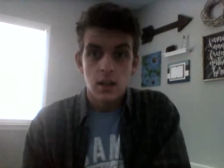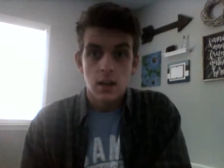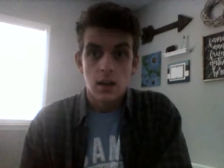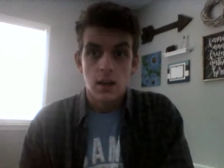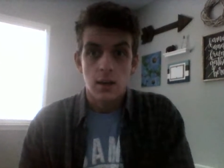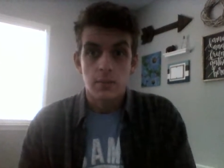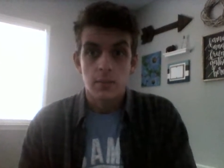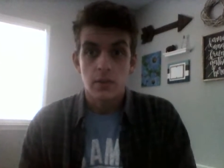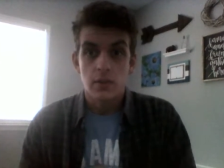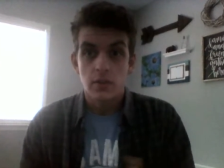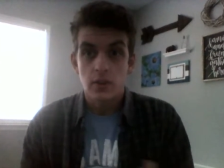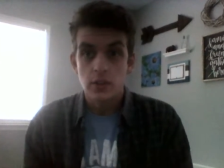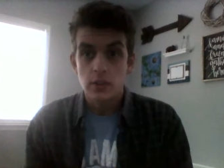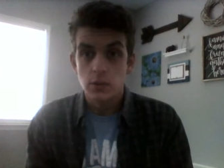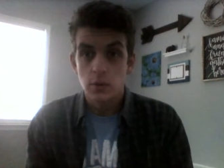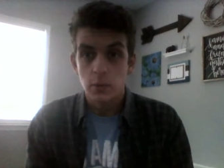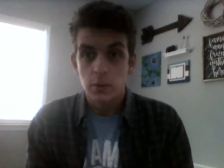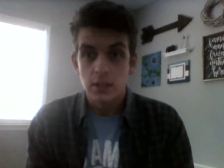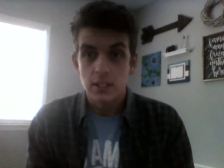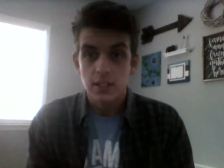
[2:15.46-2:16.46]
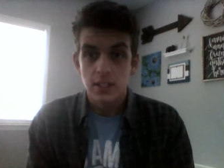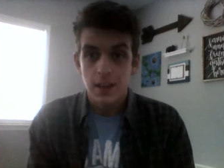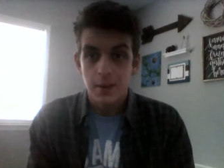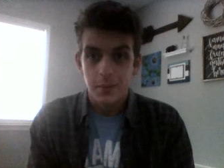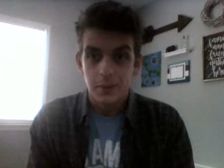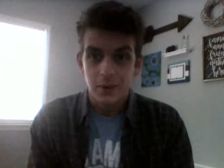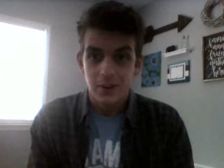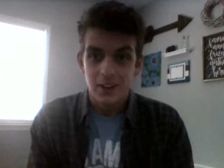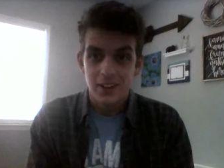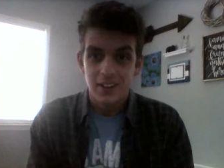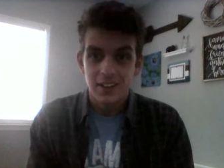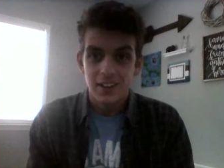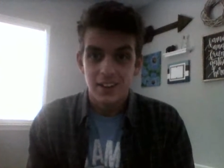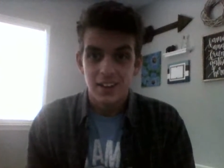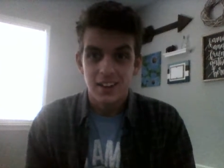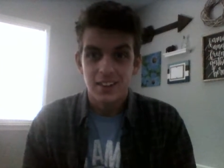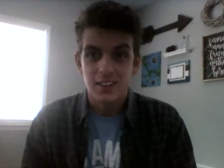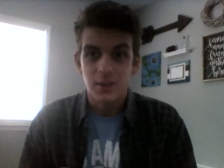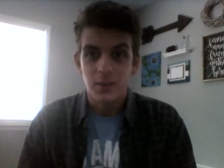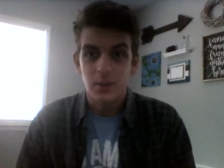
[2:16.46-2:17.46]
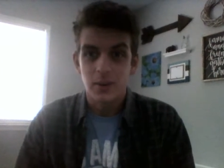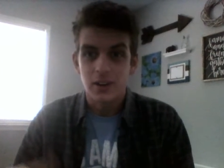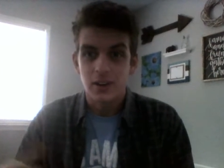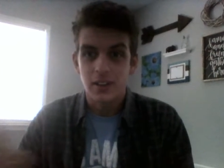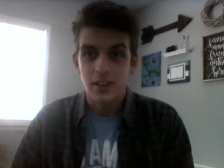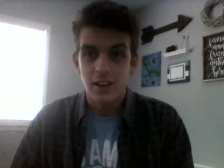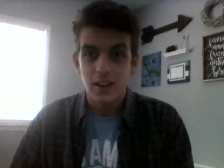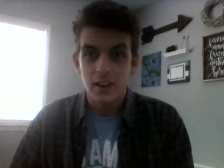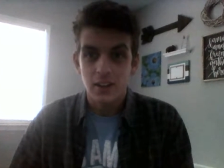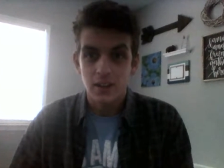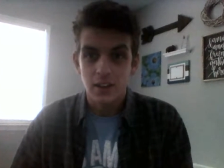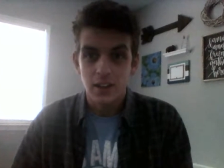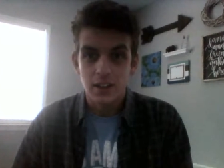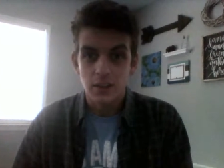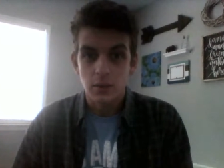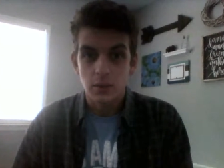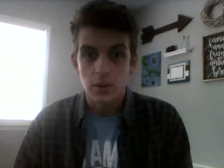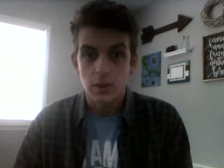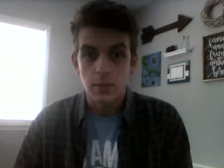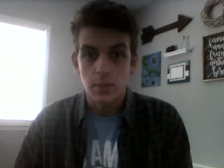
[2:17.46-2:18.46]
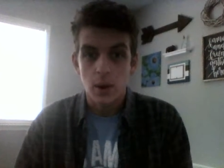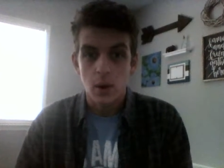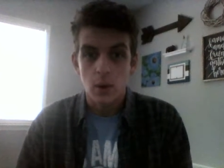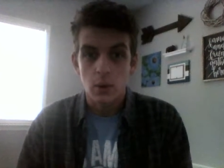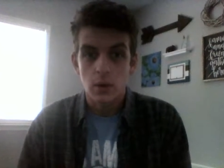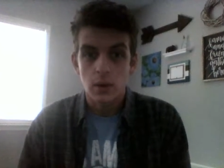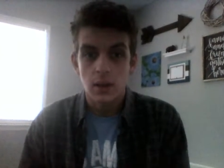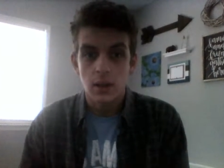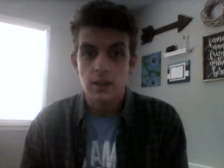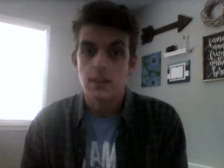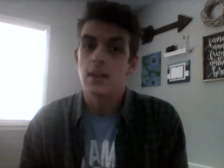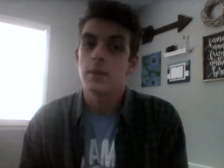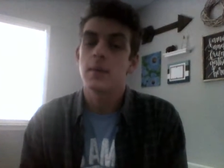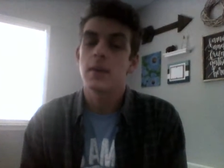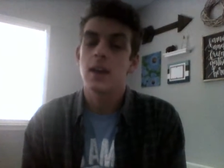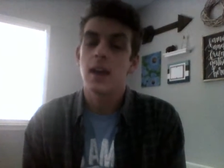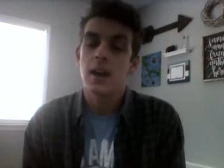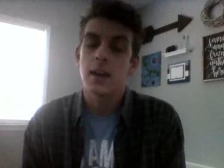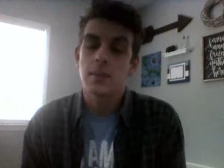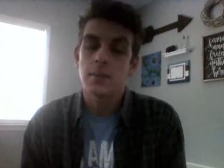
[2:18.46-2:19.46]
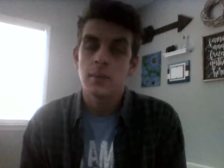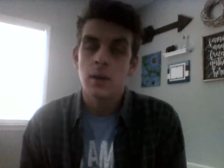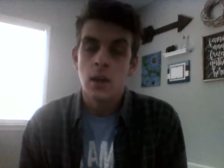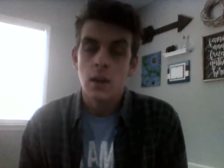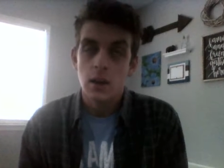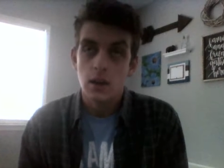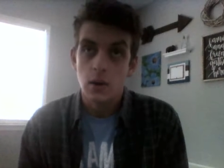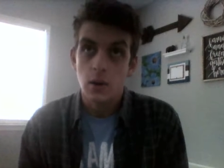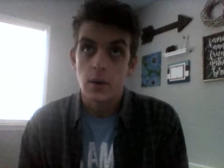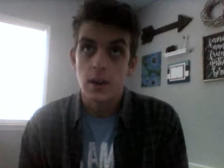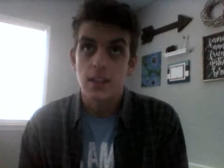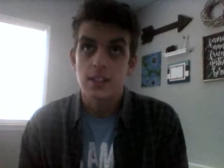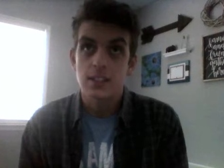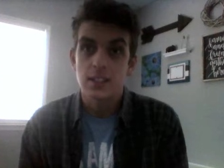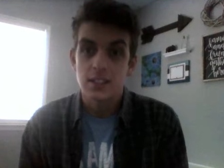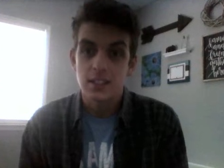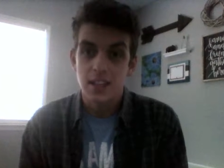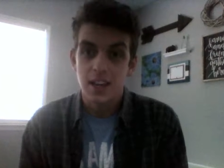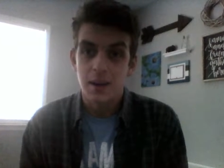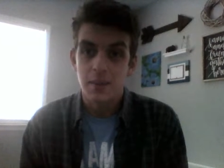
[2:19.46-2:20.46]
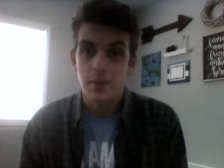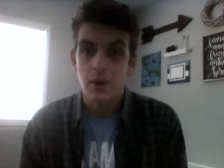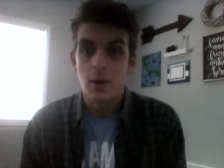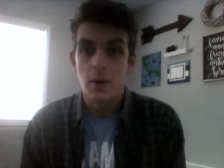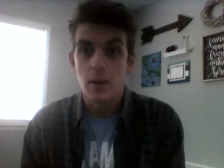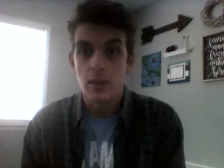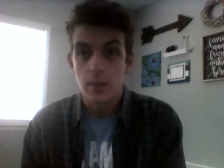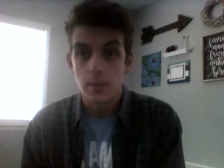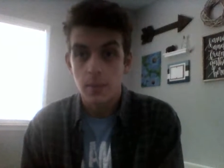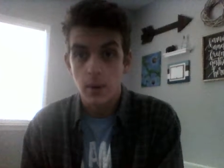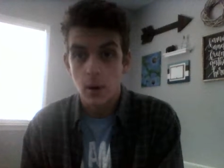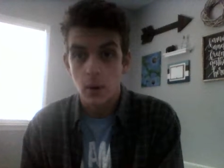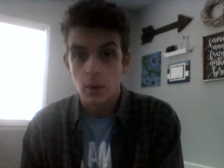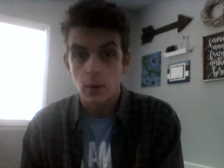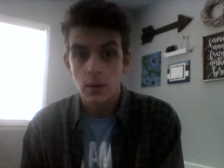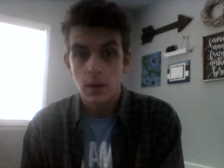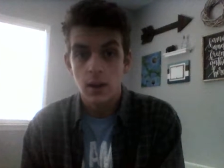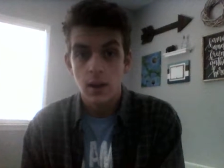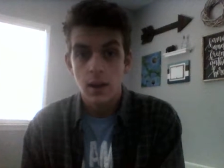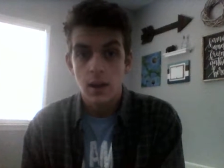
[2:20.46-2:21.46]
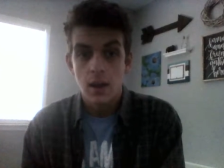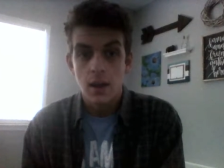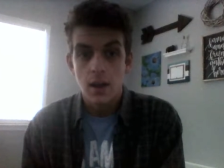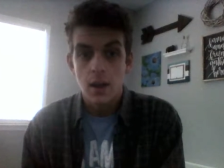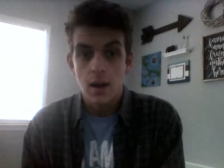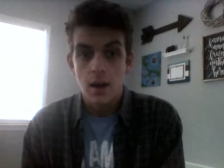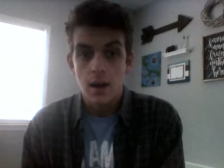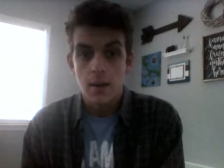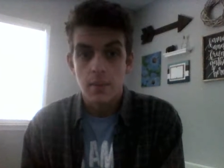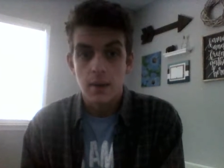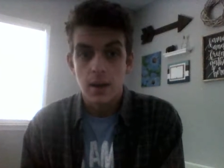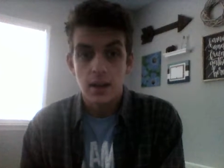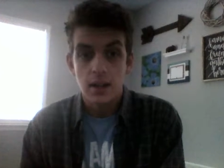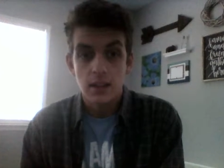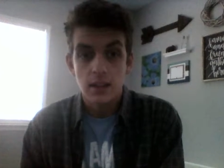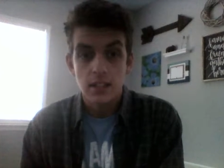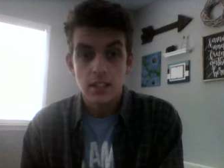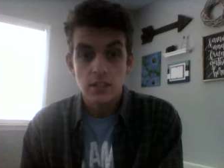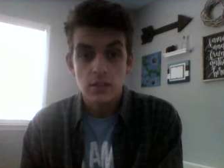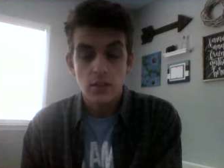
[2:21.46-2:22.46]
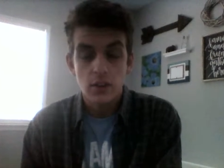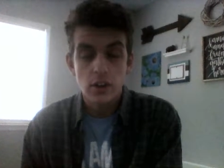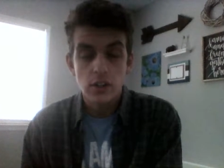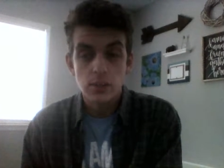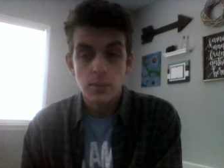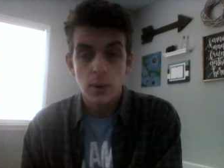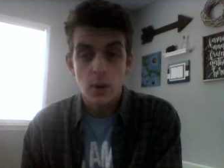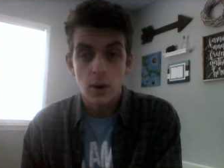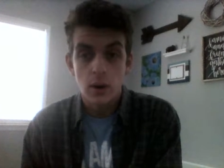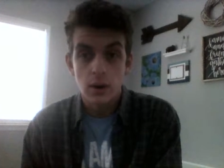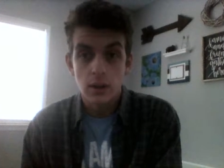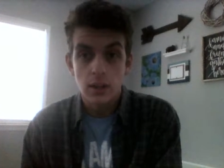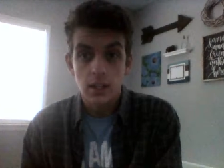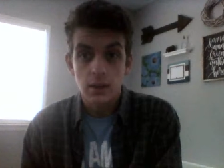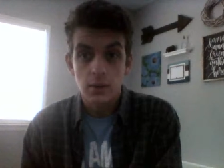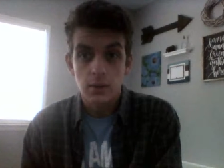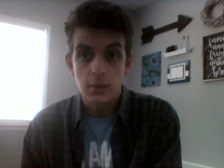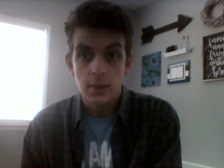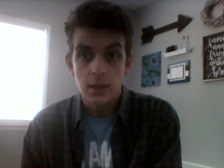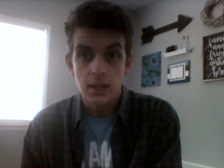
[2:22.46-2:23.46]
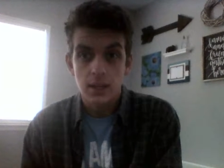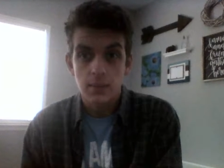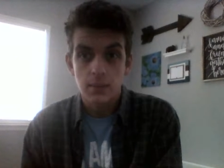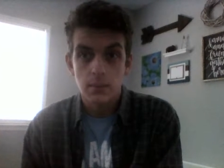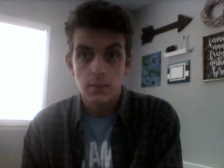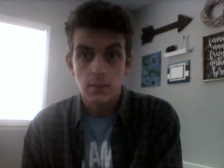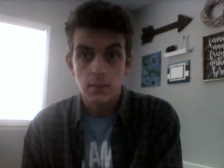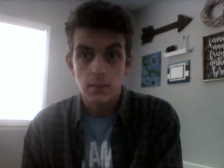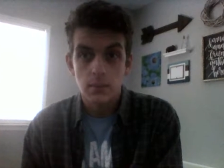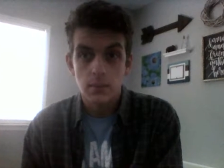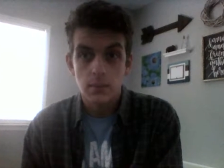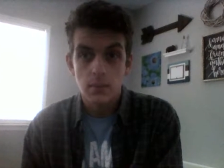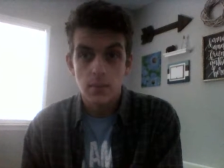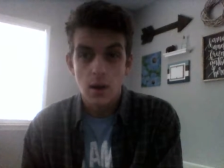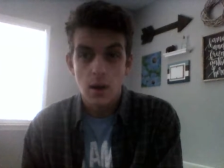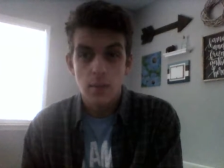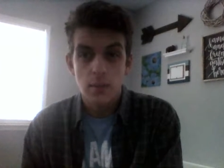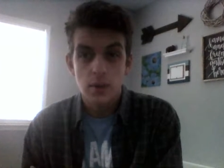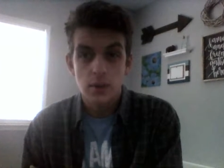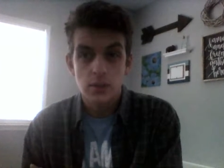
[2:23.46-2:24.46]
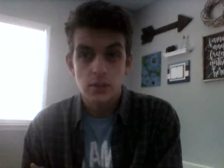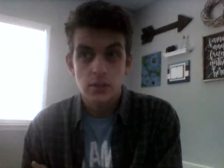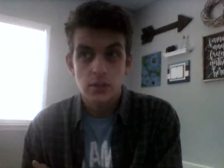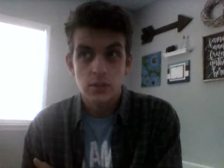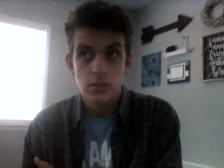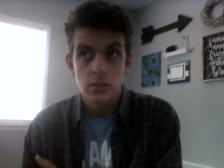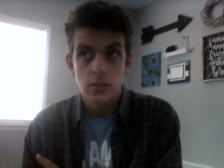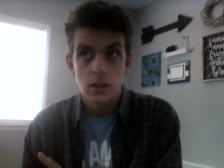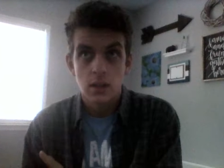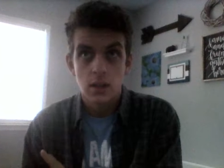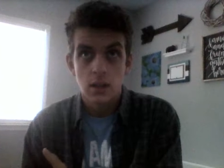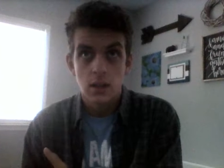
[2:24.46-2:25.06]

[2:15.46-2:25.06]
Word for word: um, the first one with a tambourine, and the one on the other end with a bone, and they became known as the tambo and the bone. Um, and in this first part, it would be almost